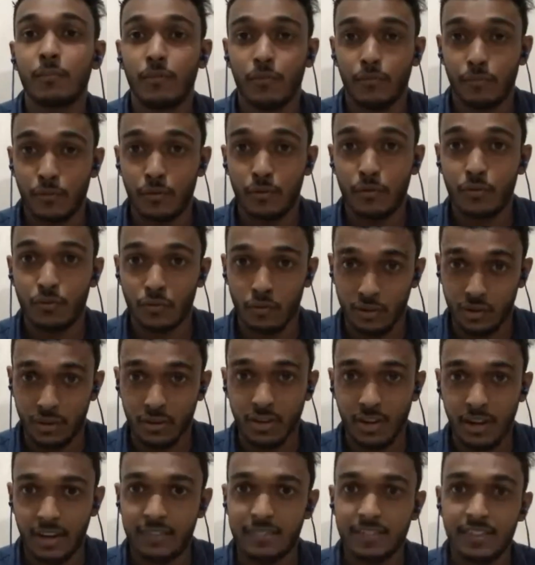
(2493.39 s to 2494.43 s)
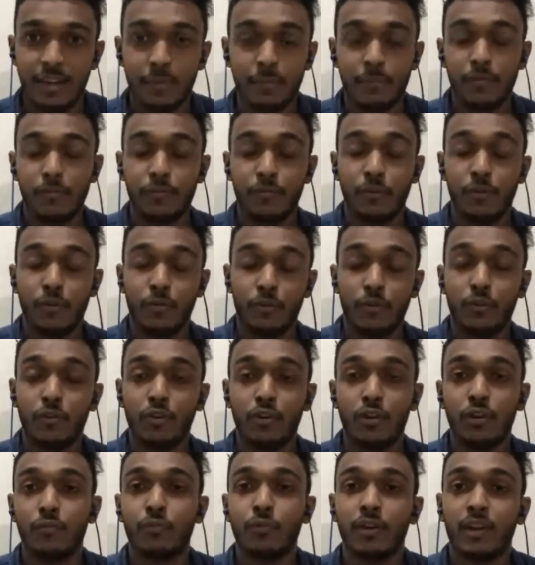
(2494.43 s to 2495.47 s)
before
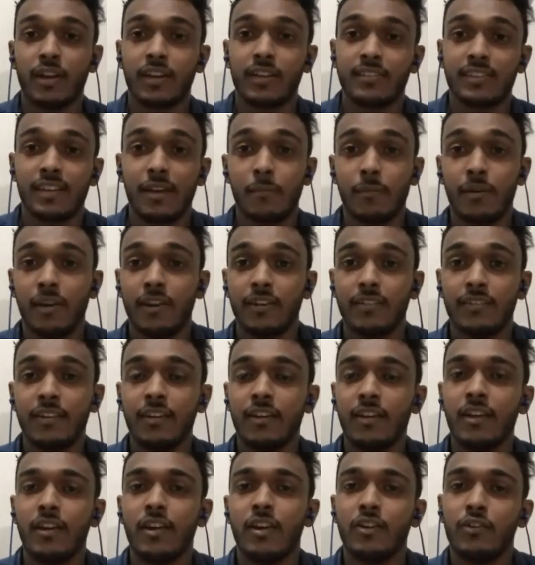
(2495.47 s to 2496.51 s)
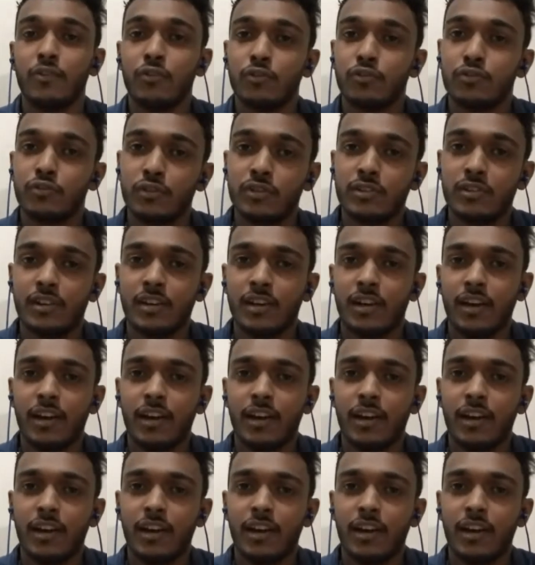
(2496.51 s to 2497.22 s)
going for examination. You should,